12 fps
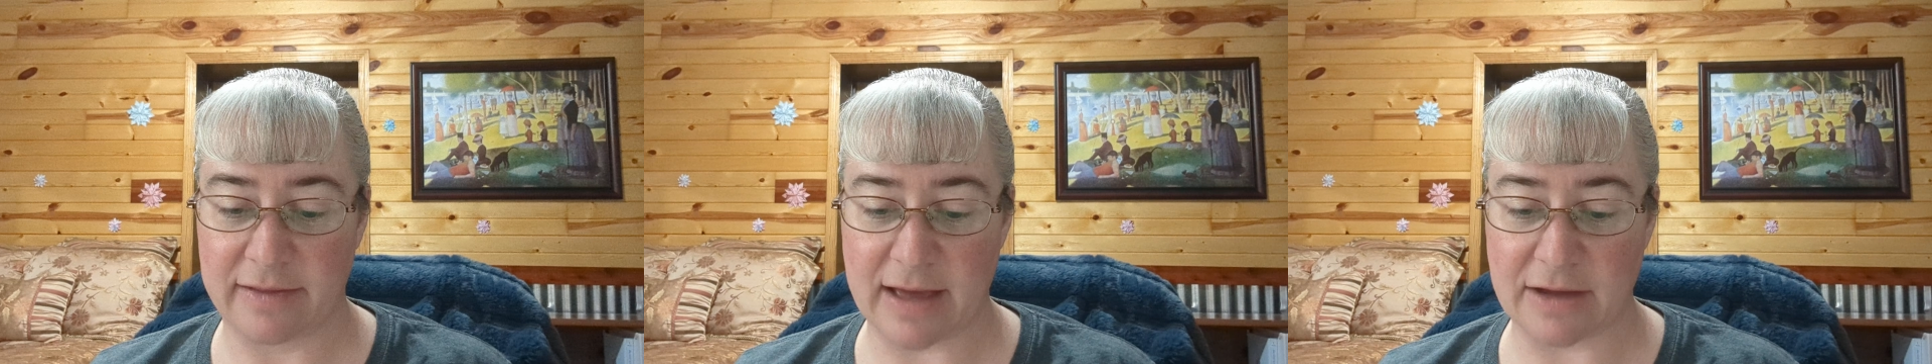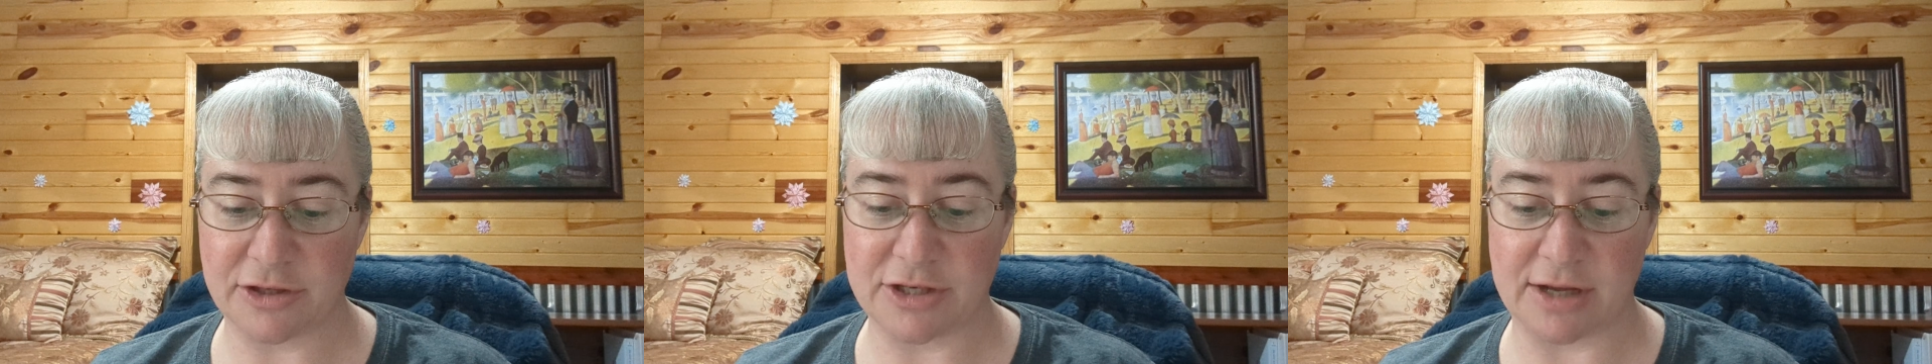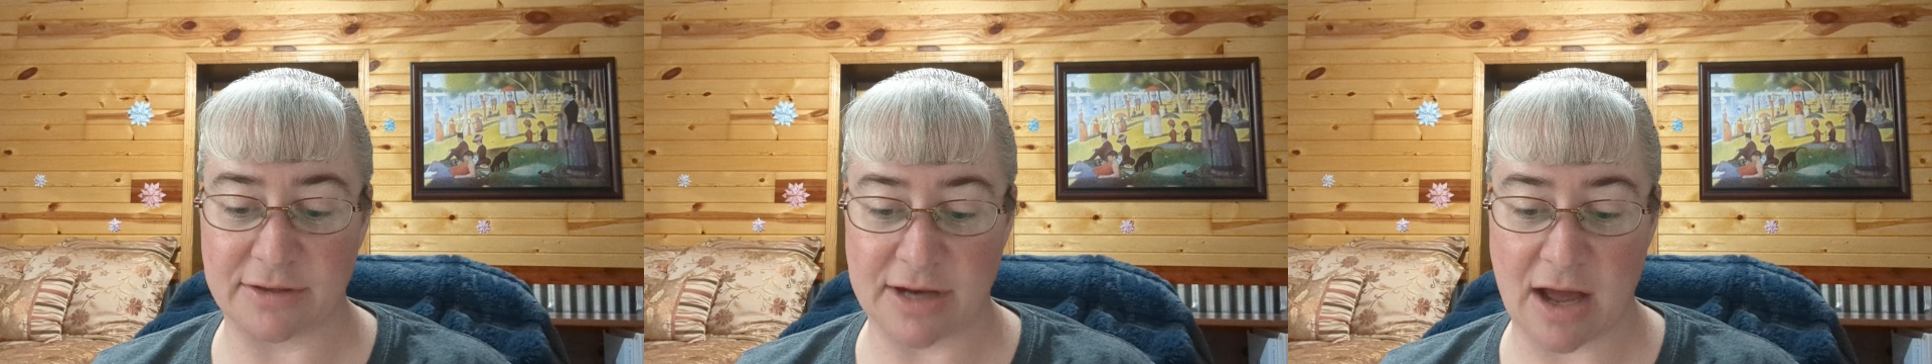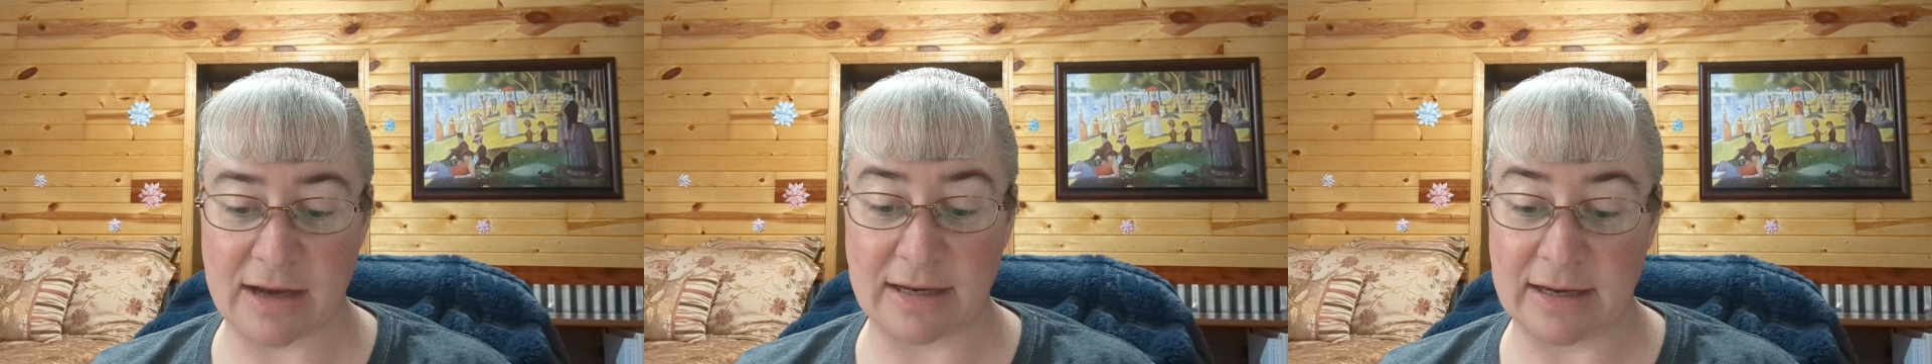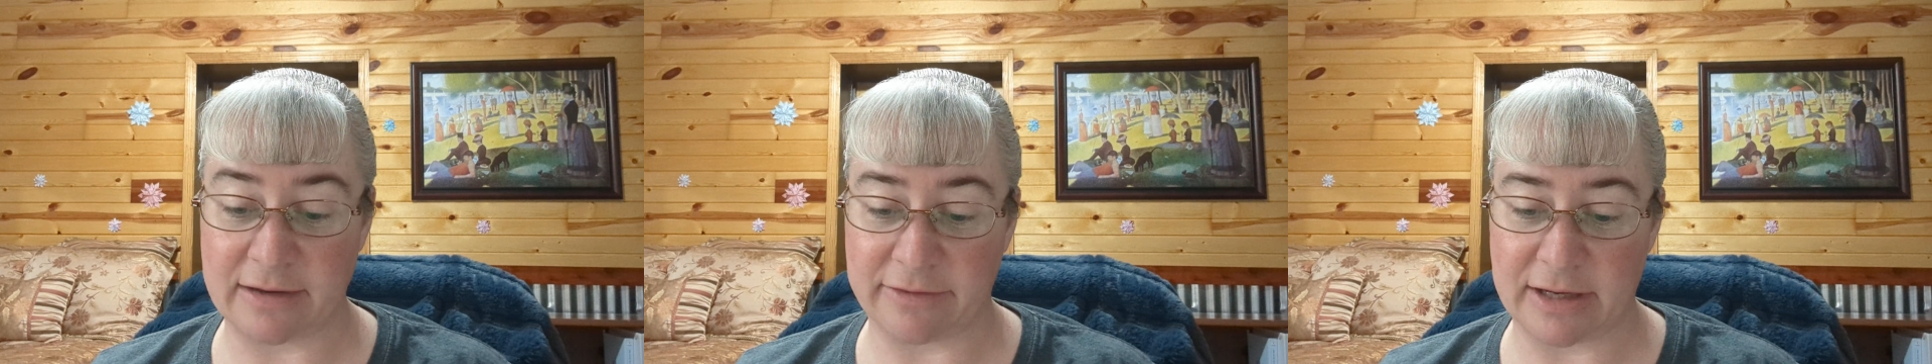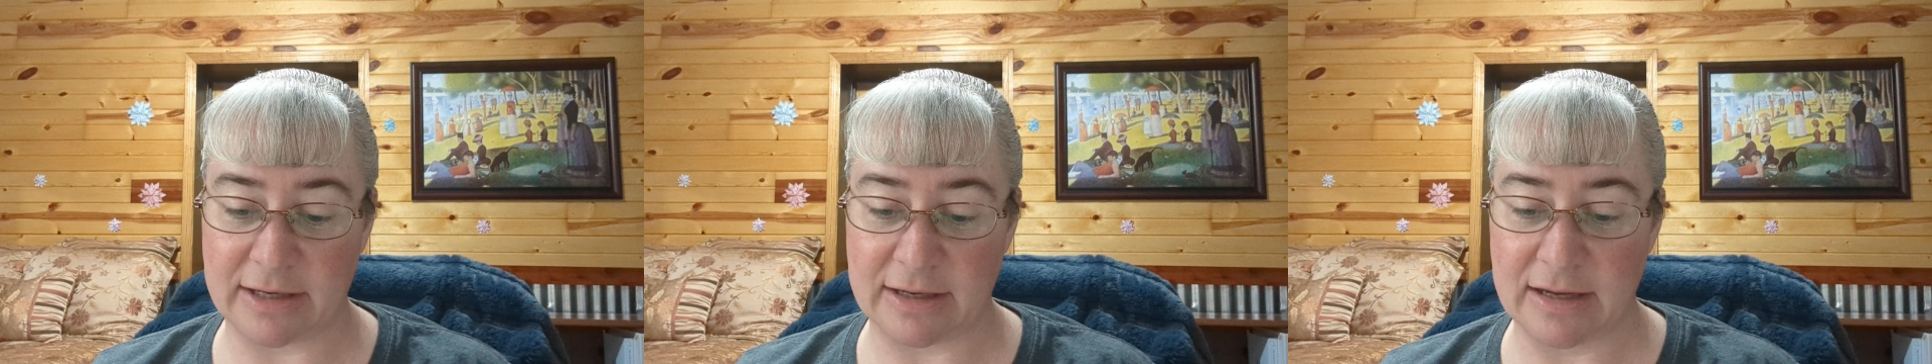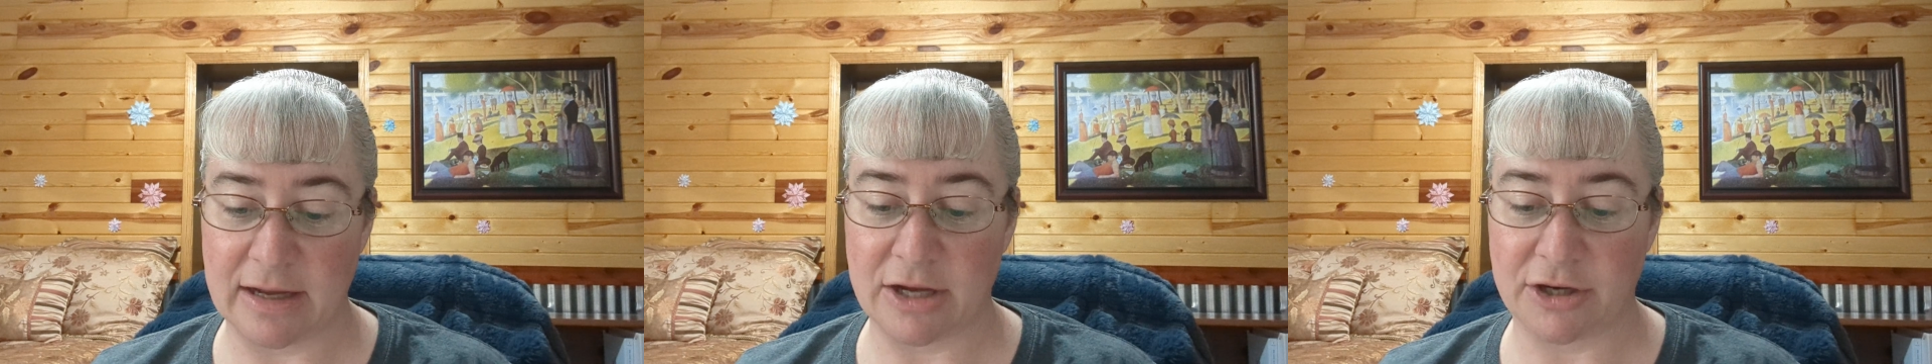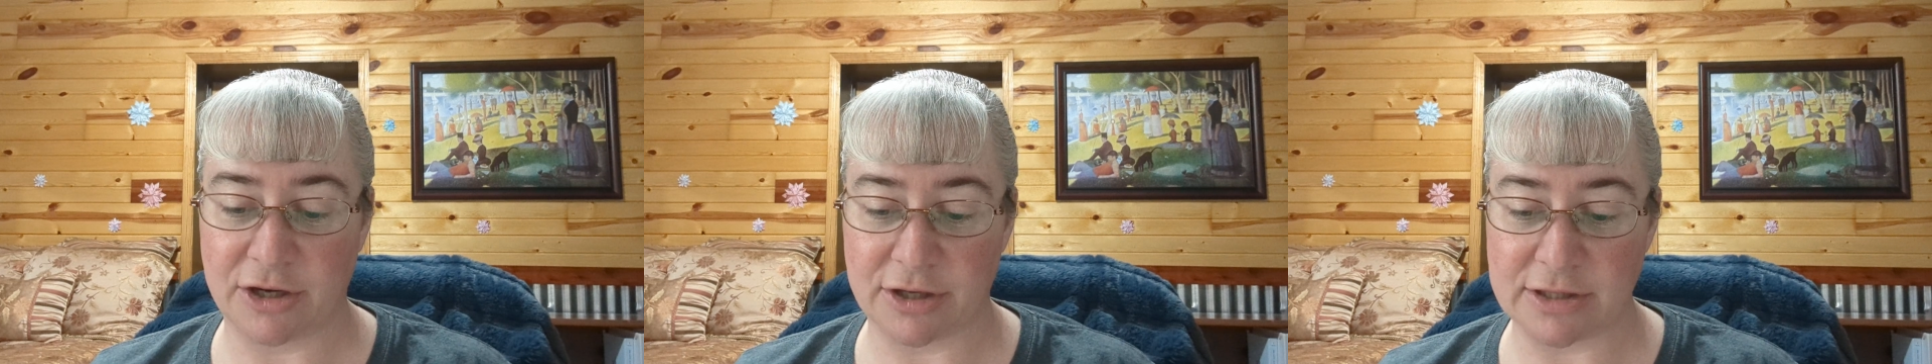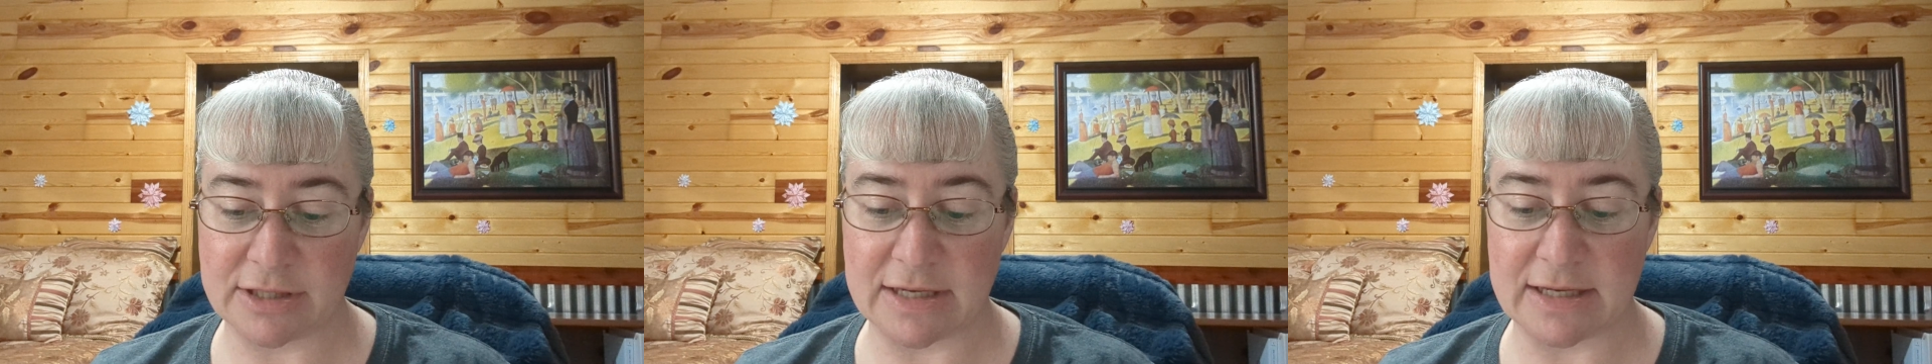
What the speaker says: Thou shalt not eat of it. Cursed